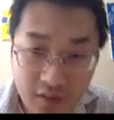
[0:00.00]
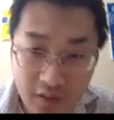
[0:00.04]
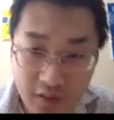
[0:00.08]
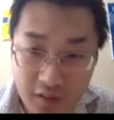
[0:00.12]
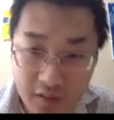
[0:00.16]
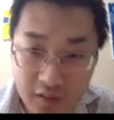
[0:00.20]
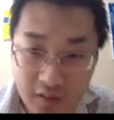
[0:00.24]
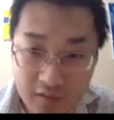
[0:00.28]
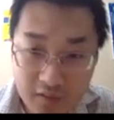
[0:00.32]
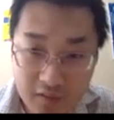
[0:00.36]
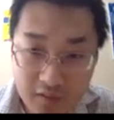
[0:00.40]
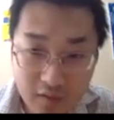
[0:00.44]

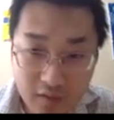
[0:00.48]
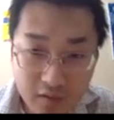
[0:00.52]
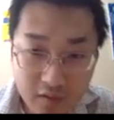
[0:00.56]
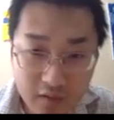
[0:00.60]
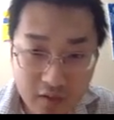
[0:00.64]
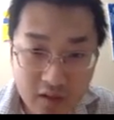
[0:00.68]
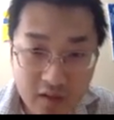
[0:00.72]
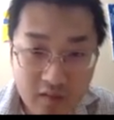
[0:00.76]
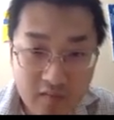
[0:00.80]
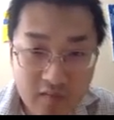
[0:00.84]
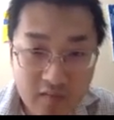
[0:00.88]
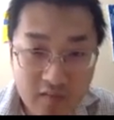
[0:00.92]
And
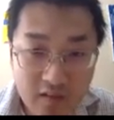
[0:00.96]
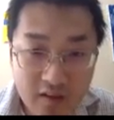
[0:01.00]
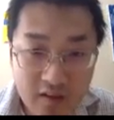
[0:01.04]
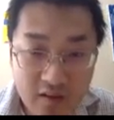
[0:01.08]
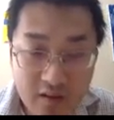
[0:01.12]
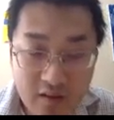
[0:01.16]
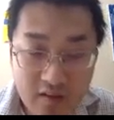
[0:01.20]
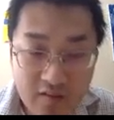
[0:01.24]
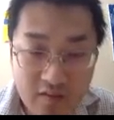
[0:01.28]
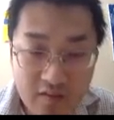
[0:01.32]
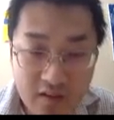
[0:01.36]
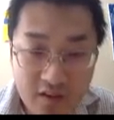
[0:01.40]
in
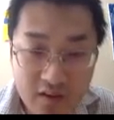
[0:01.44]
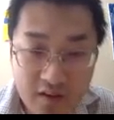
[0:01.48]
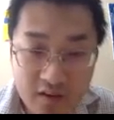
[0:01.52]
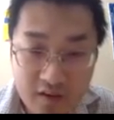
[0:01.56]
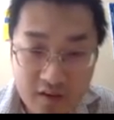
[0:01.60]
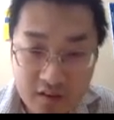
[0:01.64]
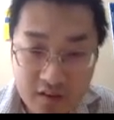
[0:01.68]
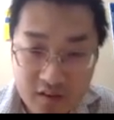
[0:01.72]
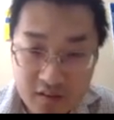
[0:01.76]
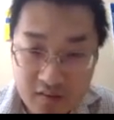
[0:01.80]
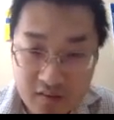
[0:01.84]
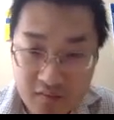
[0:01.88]
their
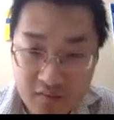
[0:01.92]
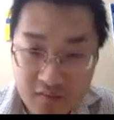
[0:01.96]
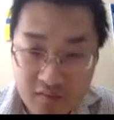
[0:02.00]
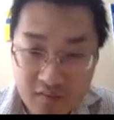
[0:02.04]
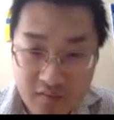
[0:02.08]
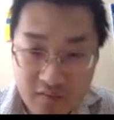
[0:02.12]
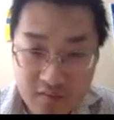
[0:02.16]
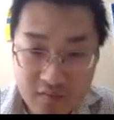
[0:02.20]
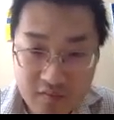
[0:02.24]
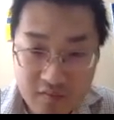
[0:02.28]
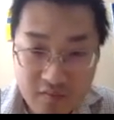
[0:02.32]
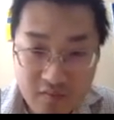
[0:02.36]
case,
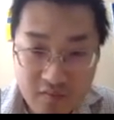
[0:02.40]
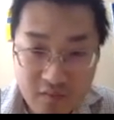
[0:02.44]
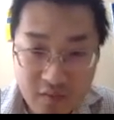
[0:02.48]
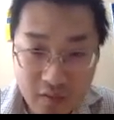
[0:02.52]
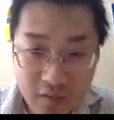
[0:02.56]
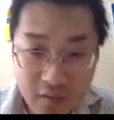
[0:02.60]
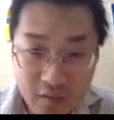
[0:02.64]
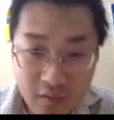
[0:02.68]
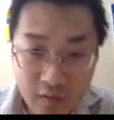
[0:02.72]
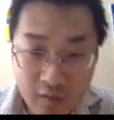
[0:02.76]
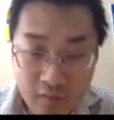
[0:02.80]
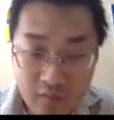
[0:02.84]

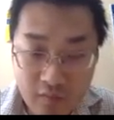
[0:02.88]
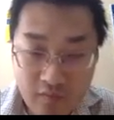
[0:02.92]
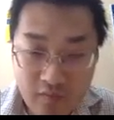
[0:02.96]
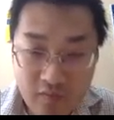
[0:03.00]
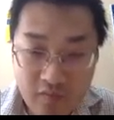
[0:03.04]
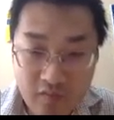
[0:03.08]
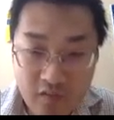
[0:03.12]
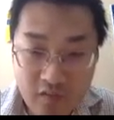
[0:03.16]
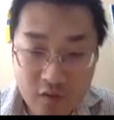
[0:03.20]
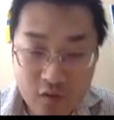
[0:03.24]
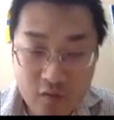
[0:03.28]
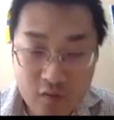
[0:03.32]

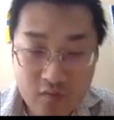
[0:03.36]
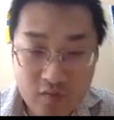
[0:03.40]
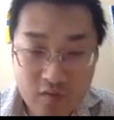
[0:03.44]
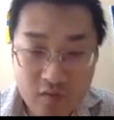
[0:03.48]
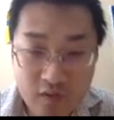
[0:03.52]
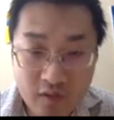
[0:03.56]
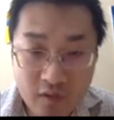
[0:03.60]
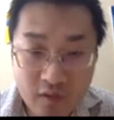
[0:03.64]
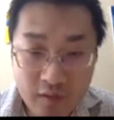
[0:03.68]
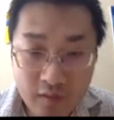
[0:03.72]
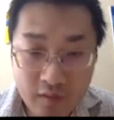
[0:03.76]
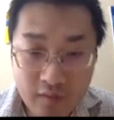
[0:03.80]

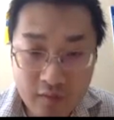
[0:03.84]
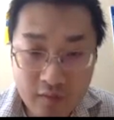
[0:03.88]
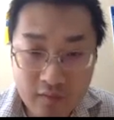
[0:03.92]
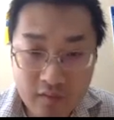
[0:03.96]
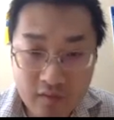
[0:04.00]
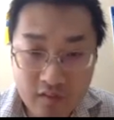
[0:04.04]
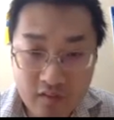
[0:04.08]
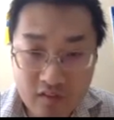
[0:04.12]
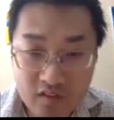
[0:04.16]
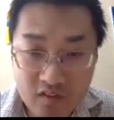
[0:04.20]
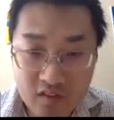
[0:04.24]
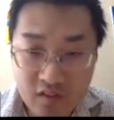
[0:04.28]
they
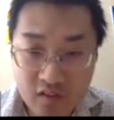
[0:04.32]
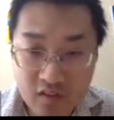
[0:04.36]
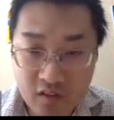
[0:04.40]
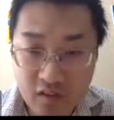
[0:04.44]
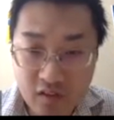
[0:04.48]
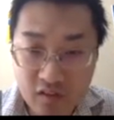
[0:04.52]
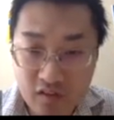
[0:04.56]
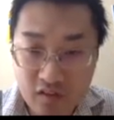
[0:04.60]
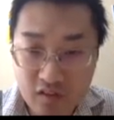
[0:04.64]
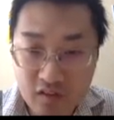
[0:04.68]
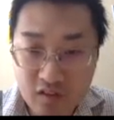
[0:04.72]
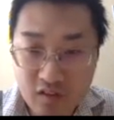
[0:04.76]
consider
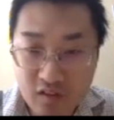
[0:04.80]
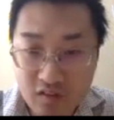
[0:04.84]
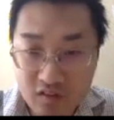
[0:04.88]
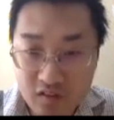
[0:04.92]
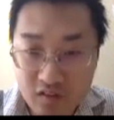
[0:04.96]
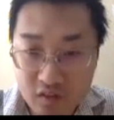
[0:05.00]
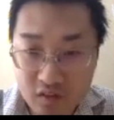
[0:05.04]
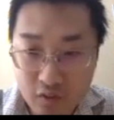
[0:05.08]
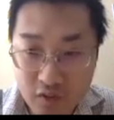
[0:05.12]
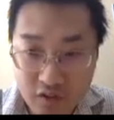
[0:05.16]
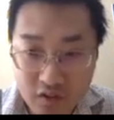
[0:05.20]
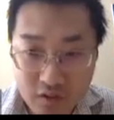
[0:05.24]

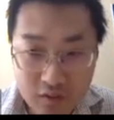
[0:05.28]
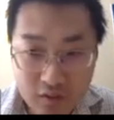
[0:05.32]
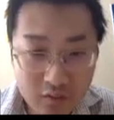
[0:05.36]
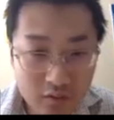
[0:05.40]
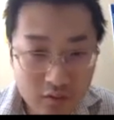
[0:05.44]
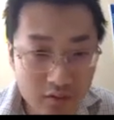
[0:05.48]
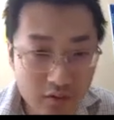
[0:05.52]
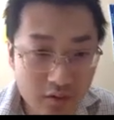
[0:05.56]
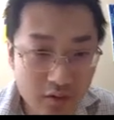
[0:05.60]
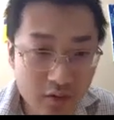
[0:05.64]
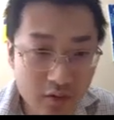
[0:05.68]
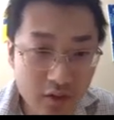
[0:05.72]
continuous
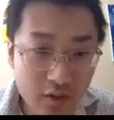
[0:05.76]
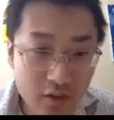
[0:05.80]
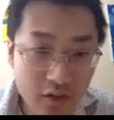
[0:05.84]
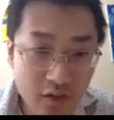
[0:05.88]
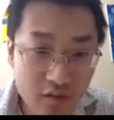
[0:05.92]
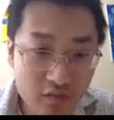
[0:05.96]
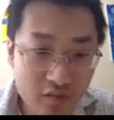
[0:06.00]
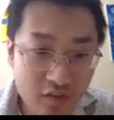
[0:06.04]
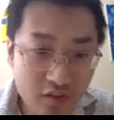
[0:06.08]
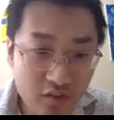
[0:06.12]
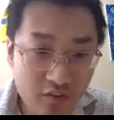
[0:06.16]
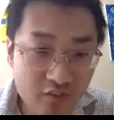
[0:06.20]
equation,
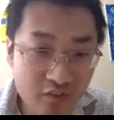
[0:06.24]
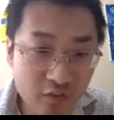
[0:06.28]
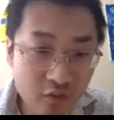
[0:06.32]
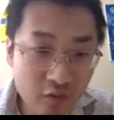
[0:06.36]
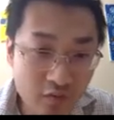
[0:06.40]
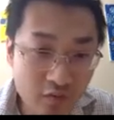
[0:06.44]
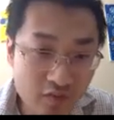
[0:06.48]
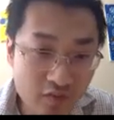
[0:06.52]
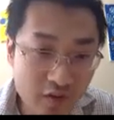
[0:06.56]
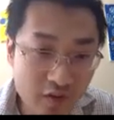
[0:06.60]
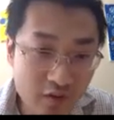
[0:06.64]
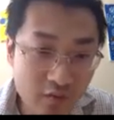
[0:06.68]
and
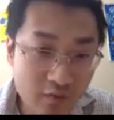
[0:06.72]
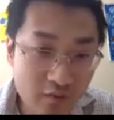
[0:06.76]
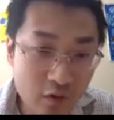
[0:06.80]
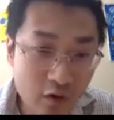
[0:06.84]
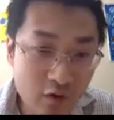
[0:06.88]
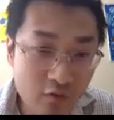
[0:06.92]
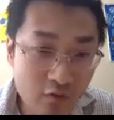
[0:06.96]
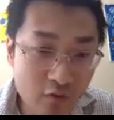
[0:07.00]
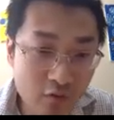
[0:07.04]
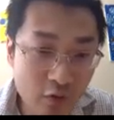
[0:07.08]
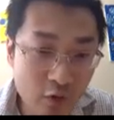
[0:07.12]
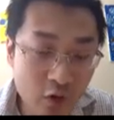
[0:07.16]
therefore they
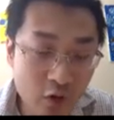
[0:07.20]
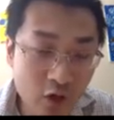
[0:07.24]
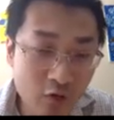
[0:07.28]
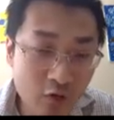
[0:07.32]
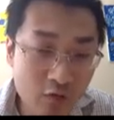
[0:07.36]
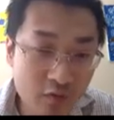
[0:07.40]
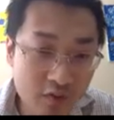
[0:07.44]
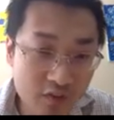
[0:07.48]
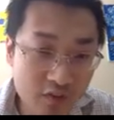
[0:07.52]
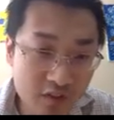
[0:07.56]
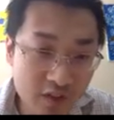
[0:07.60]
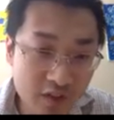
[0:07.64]
will
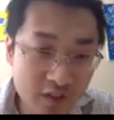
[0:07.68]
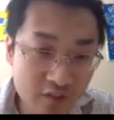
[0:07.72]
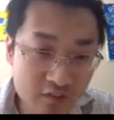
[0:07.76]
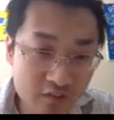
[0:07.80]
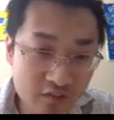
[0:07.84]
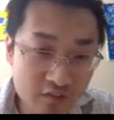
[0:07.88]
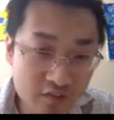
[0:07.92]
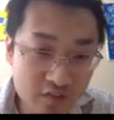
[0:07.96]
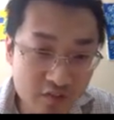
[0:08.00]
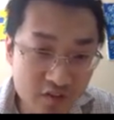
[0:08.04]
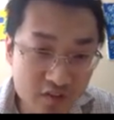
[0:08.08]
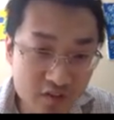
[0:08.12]
always
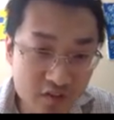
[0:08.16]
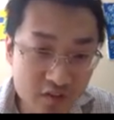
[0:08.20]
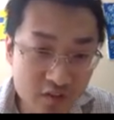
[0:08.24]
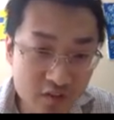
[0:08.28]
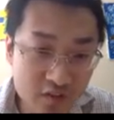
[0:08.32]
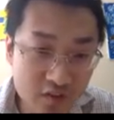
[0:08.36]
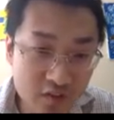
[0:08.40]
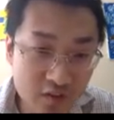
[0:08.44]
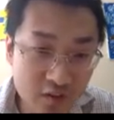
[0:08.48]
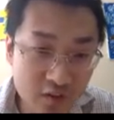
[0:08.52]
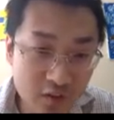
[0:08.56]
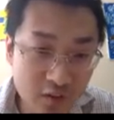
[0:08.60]
have this
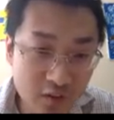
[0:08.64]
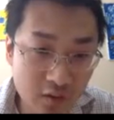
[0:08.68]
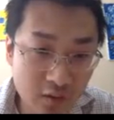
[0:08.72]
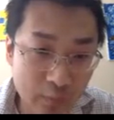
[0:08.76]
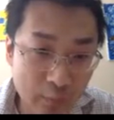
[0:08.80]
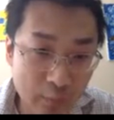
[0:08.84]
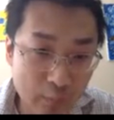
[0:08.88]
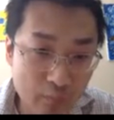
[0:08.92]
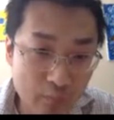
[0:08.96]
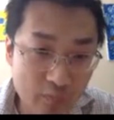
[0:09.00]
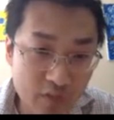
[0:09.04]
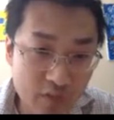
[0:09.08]

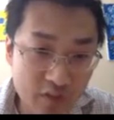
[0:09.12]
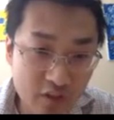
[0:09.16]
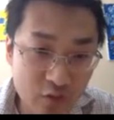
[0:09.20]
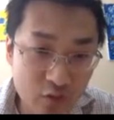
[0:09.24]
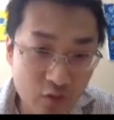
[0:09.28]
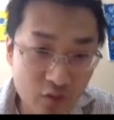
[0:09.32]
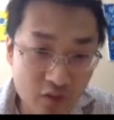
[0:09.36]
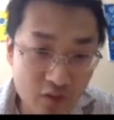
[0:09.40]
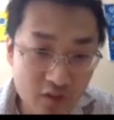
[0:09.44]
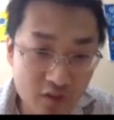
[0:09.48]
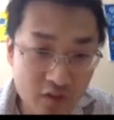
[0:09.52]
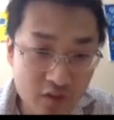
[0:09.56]

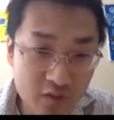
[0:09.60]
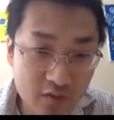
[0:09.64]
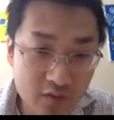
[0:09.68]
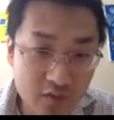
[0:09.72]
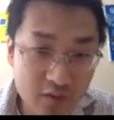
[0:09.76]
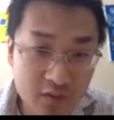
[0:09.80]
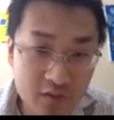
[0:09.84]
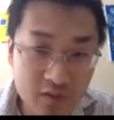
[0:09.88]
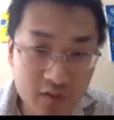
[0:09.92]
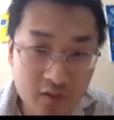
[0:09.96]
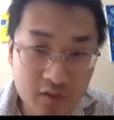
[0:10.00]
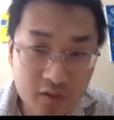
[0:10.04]
inequality,
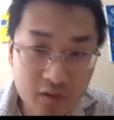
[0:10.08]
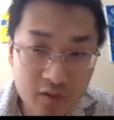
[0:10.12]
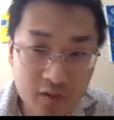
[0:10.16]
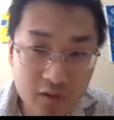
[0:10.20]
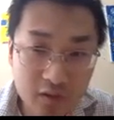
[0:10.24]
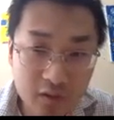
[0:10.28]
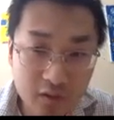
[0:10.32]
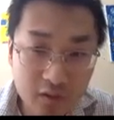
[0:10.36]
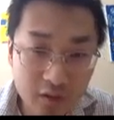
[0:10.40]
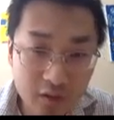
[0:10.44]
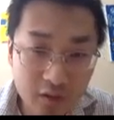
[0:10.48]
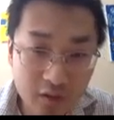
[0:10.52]

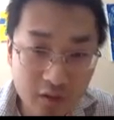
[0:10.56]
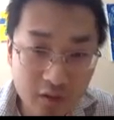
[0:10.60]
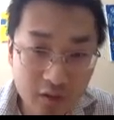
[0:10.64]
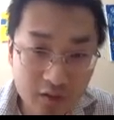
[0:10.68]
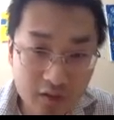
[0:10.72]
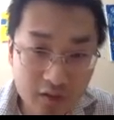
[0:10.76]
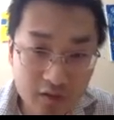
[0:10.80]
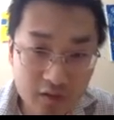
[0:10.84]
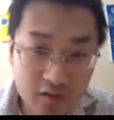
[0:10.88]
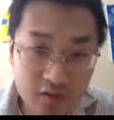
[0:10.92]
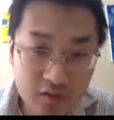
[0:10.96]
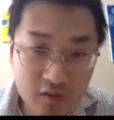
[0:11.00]

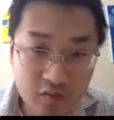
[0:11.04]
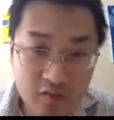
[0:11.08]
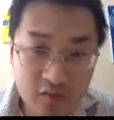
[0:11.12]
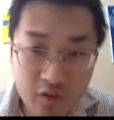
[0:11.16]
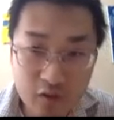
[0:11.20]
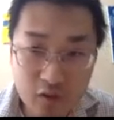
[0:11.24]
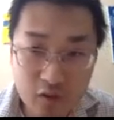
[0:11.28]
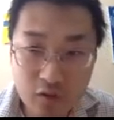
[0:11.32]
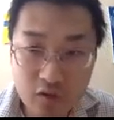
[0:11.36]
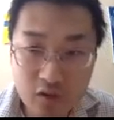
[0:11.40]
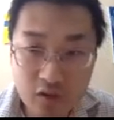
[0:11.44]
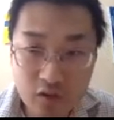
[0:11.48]
and so
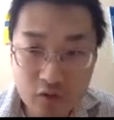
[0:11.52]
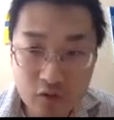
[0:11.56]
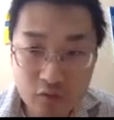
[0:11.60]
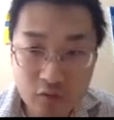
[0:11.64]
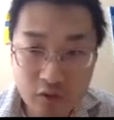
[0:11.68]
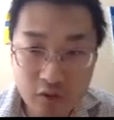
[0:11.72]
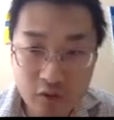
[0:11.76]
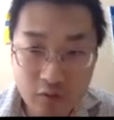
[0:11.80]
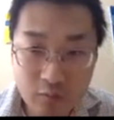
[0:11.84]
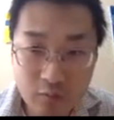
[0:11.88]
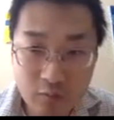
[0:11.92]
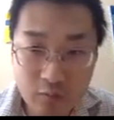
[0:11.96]
they don't need to
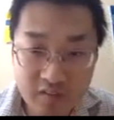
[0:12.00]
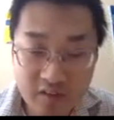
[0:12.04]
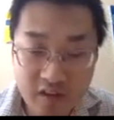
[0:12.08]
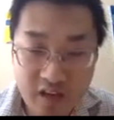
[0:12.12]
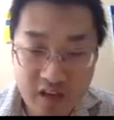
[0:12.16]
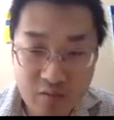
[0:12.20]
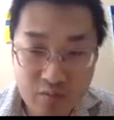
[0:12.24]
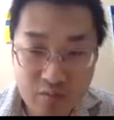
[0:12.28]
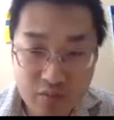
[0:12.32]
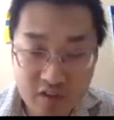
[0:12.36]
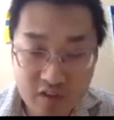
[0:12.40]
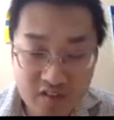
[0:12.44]
worry about
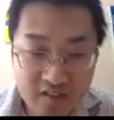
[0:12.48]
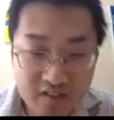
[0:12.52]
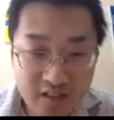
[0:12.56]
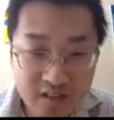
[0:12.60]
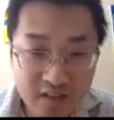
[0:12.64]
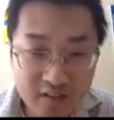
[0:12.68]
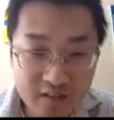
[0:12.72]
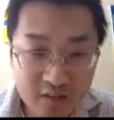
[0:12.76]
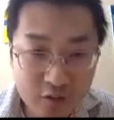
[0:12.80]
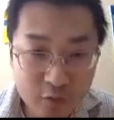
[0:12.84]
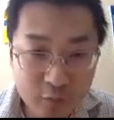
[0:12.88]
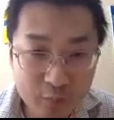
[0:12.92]
empty
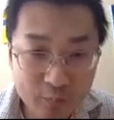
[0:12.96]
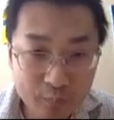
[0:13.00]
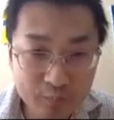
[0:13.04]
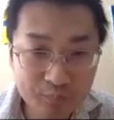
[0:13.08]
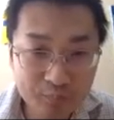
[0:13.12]
set.